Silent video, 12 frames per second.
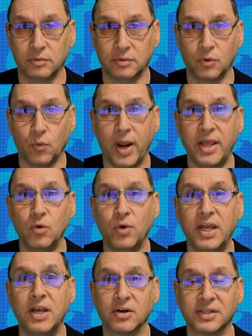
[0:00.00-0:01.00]
the way you
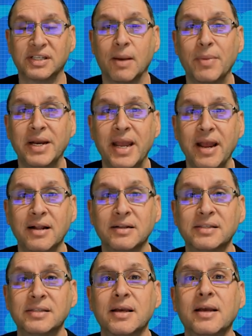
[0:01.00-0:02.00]
hear somebody
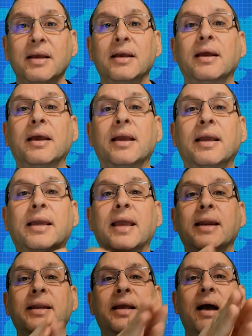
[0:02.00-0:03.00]
else,
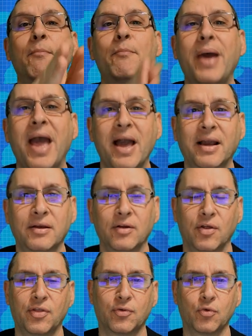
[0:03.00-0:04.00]
can come back
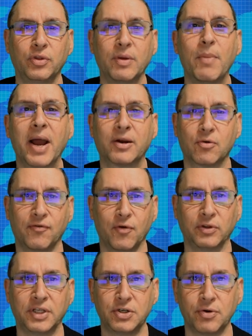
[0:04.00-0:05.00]
through the
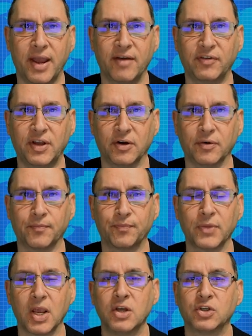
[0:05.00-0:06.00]
microphone that you have here.
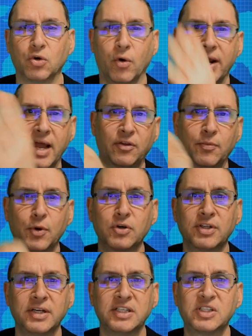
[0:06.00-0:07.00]
So another
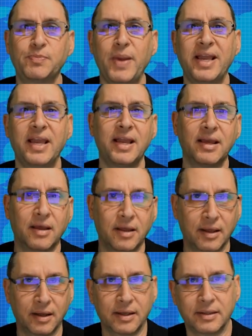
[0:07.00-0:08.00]
person is speaking
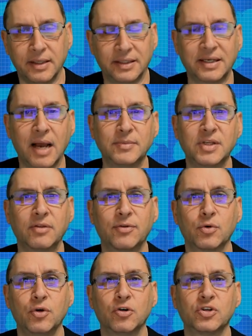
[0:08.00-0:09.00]
it comes out
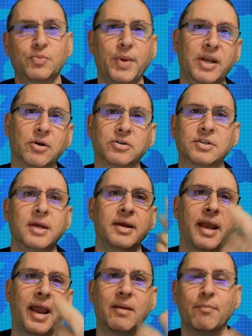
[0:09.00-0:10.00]
through your speakers
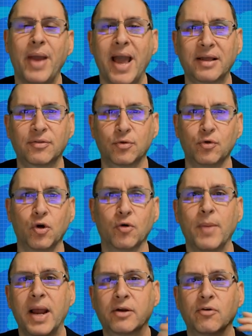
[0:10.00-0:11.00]
and back through your
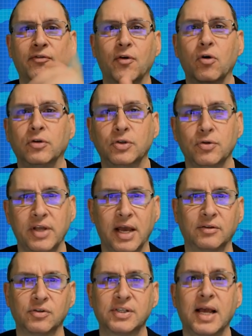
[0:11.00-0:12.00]
microphone to the
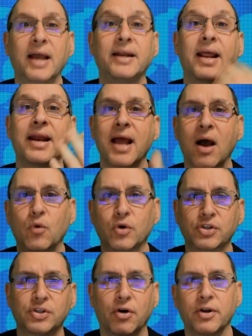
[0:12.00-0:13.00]
other side. And now
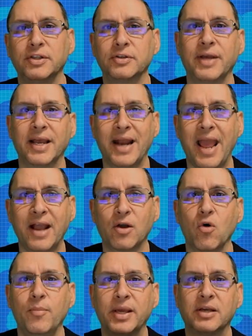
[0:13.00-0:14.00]
we're starting to get
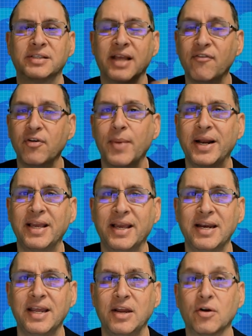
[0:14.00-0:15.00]
echo because everybody
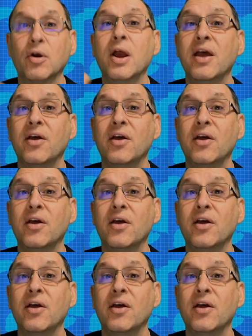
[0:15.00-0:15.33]
can hear